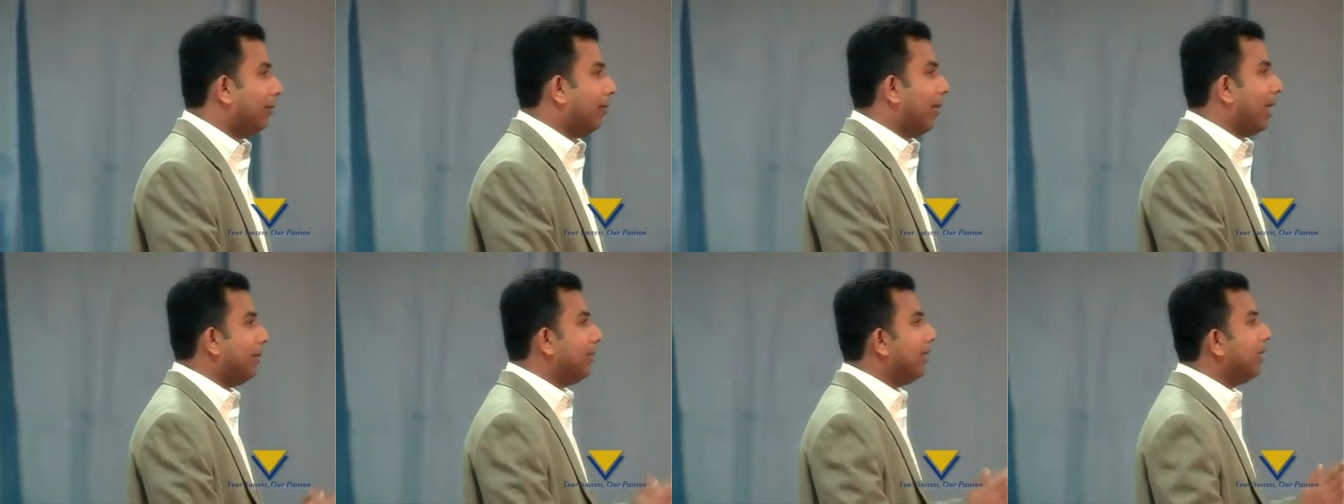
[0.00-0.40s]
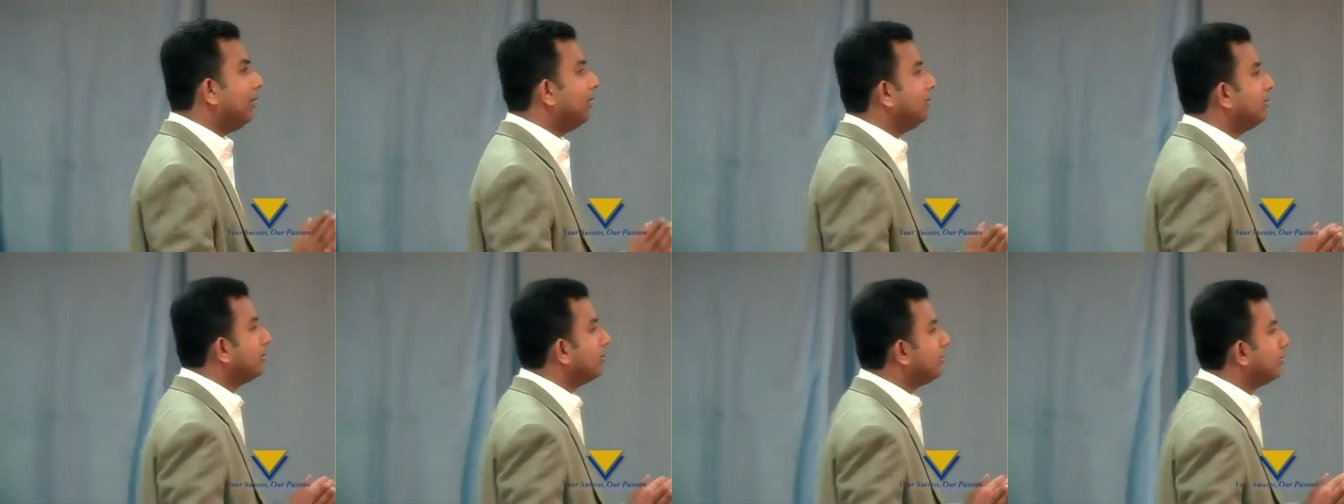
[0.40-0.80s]

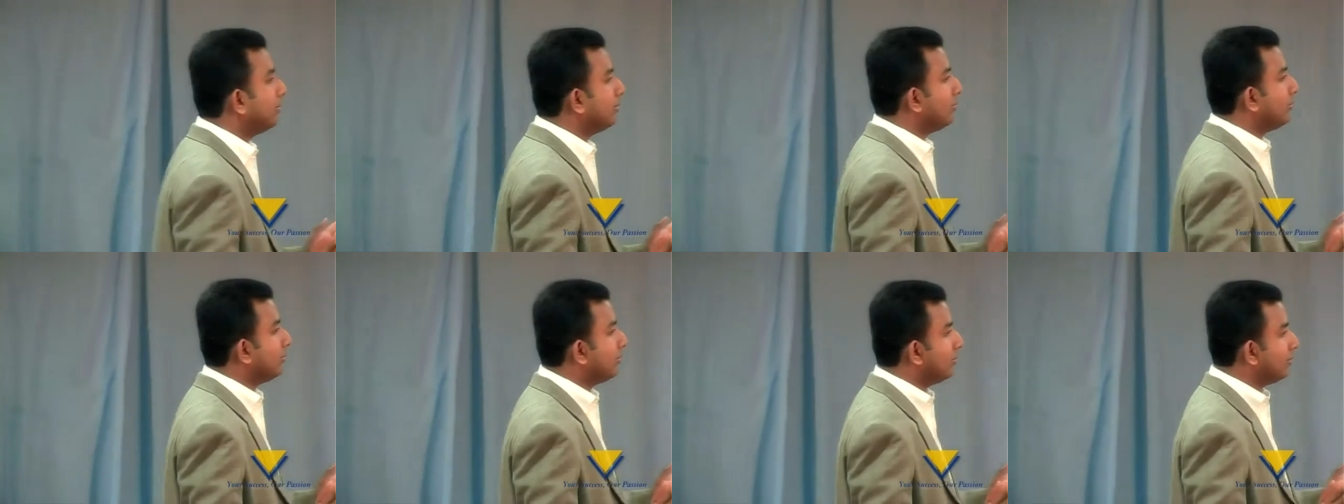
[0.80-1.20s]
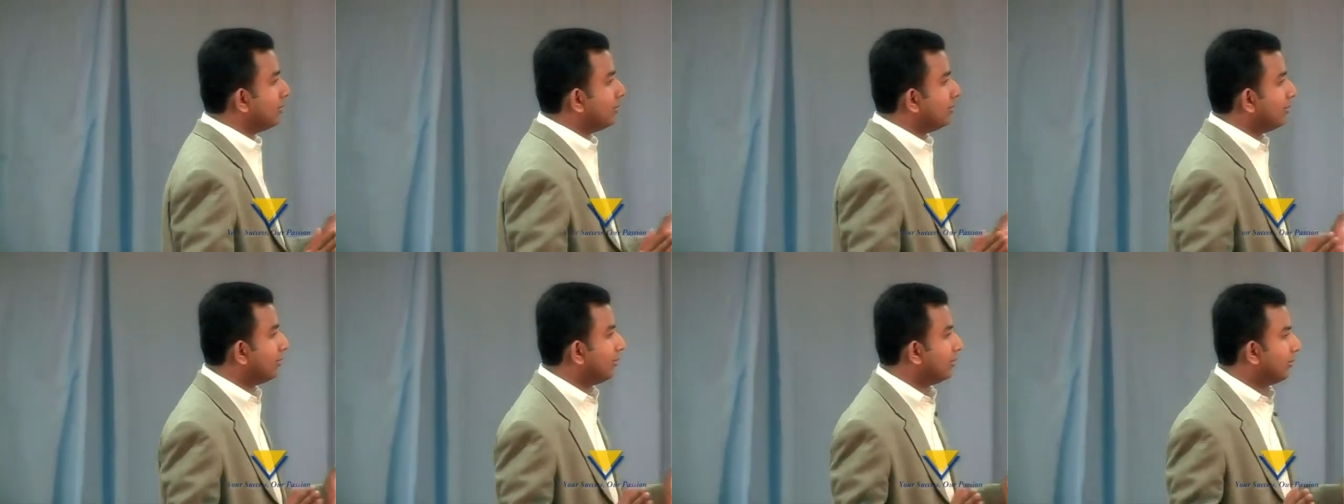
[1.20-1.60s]
Patman,
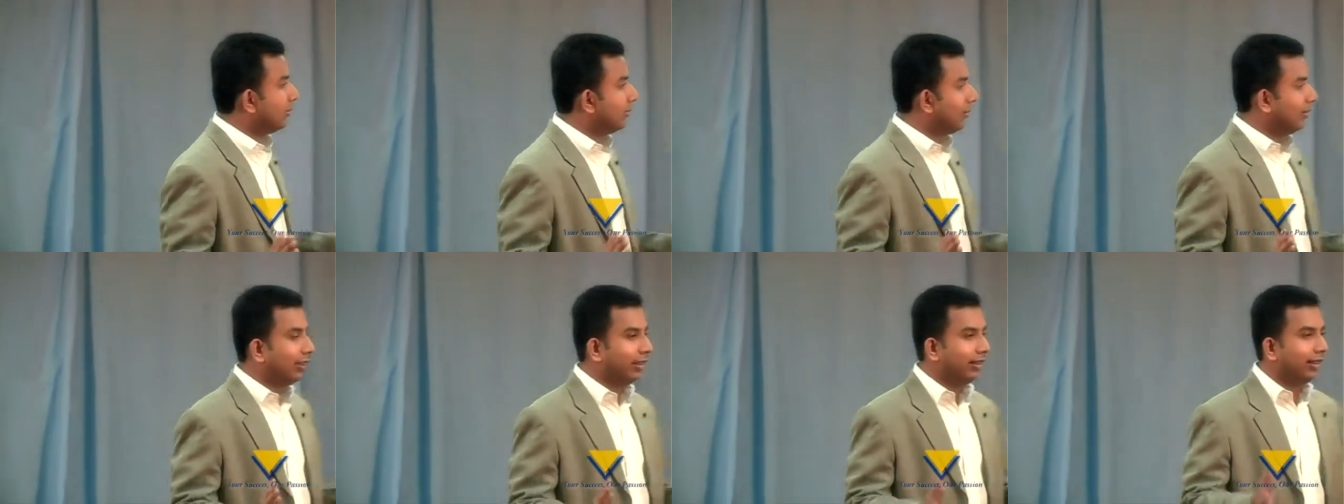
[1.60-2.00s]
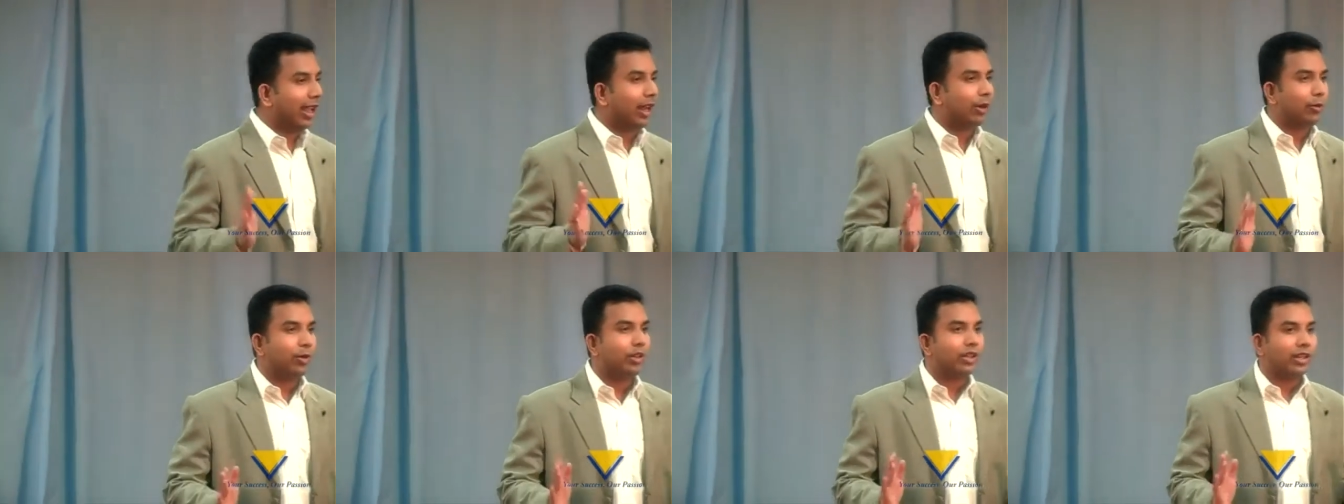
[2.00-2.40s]

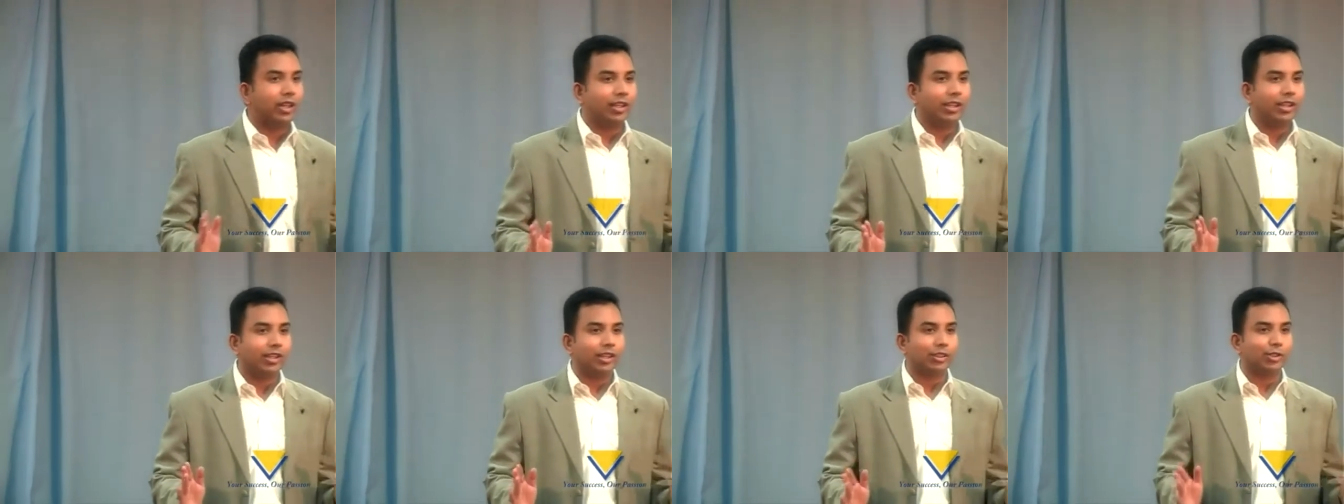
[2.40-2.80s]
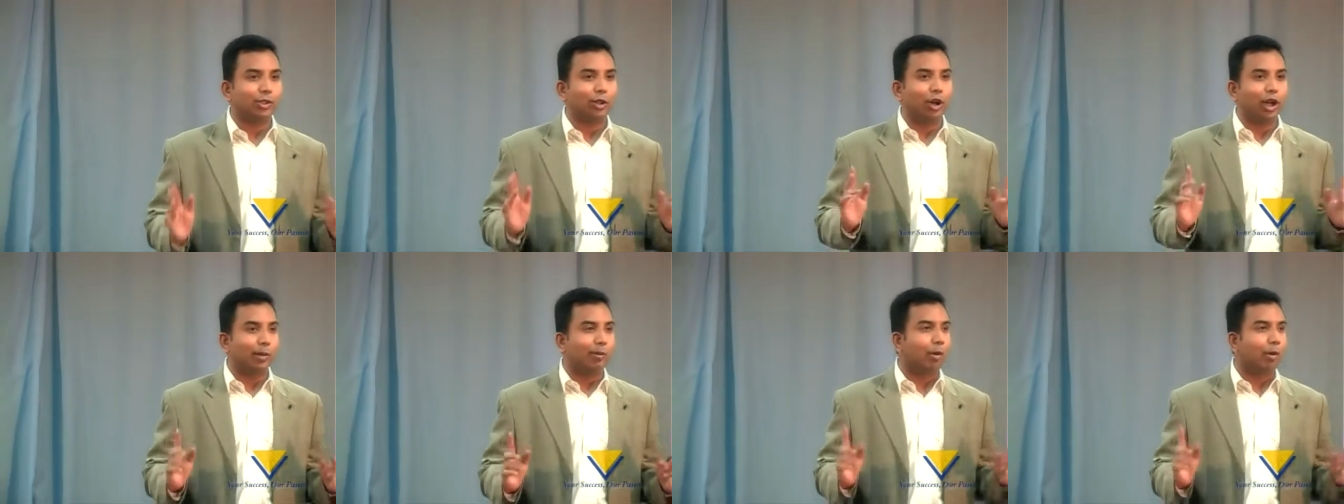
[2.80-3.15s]
networking is not